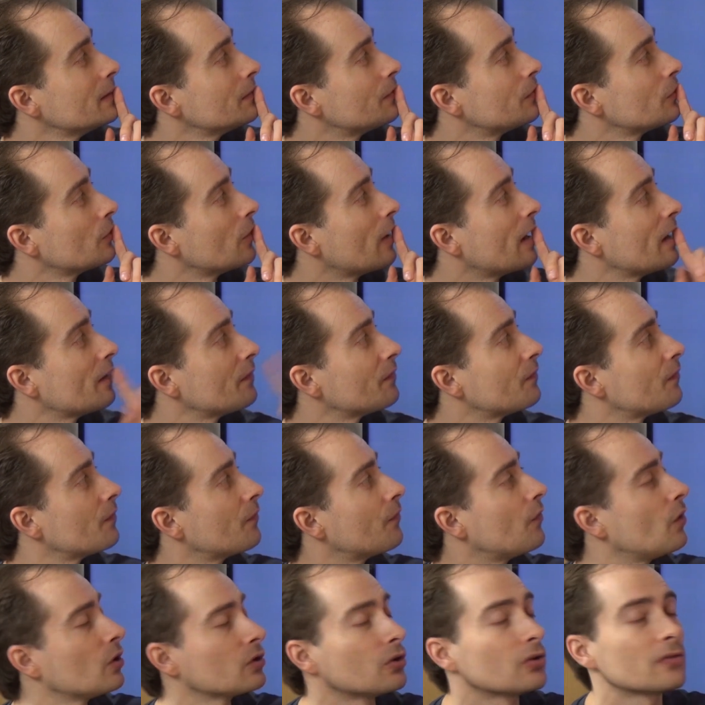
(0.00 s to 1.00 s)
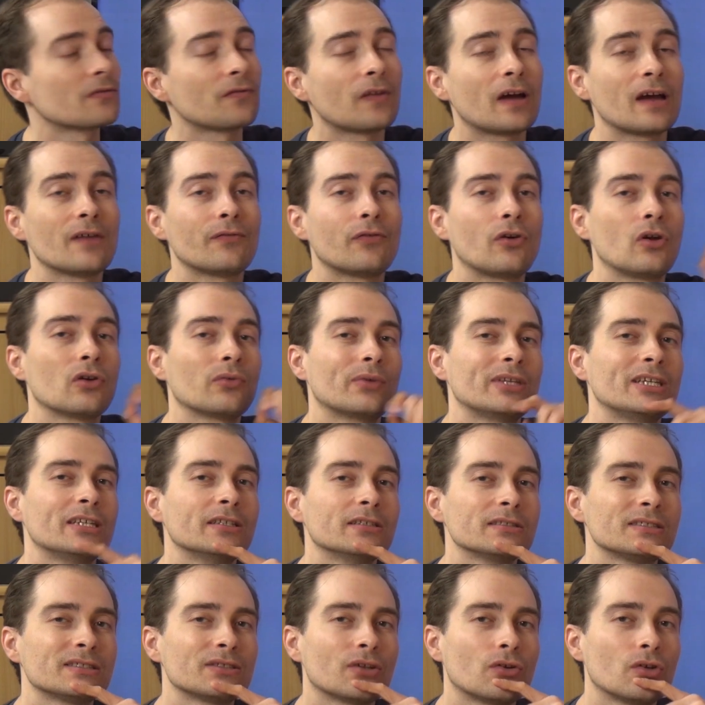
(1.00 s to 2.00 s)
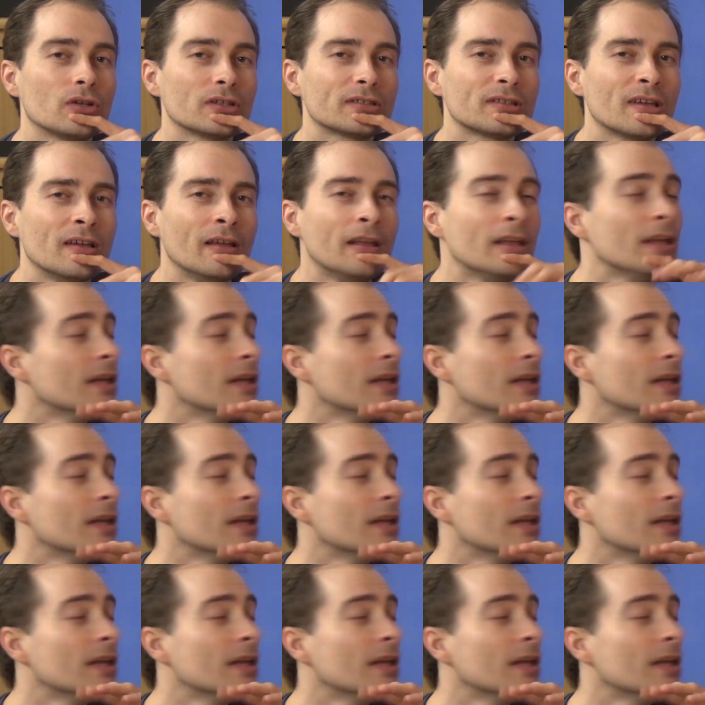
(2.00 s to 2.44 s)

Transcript: if you have 4.5 already installed.